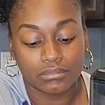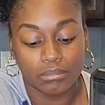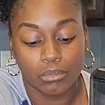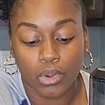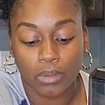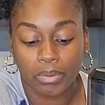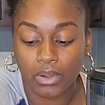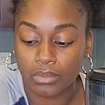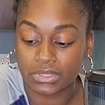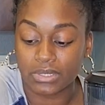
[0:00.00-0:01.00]
more
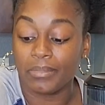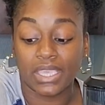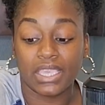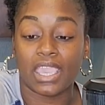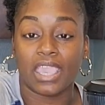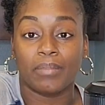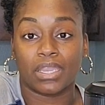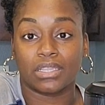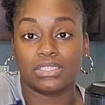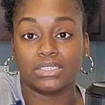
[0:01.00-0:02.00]
pulp to me came
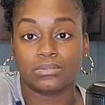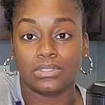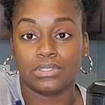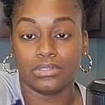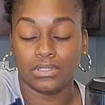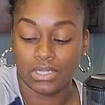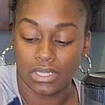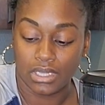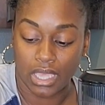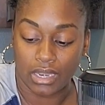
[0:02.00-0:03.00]
out of this one.
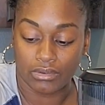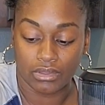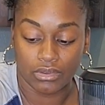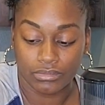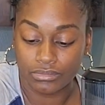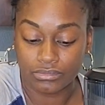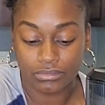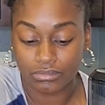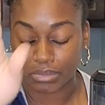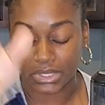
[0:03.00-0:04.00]
I don't know,
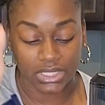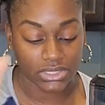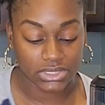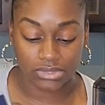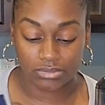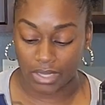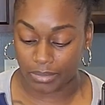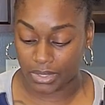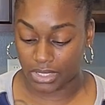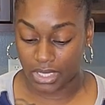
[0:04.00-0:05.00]
but that's just my
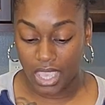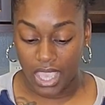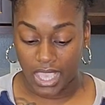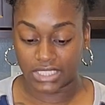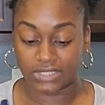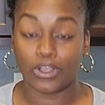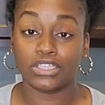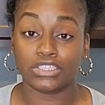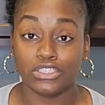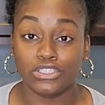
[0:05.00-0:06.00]
opinion. As far
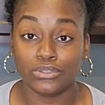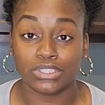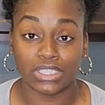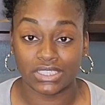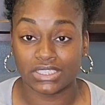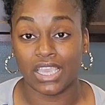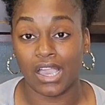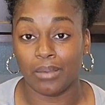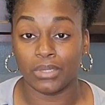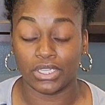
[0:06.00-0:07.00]
as the juice, let's see
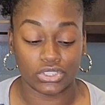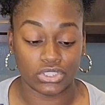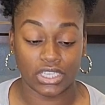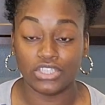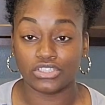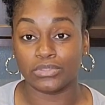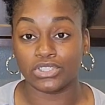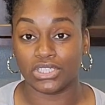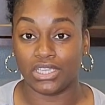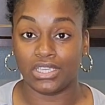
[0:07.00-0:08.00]
how much each
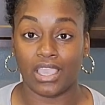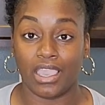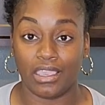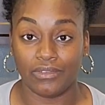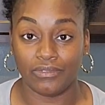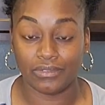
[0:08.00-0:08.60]
machine gave.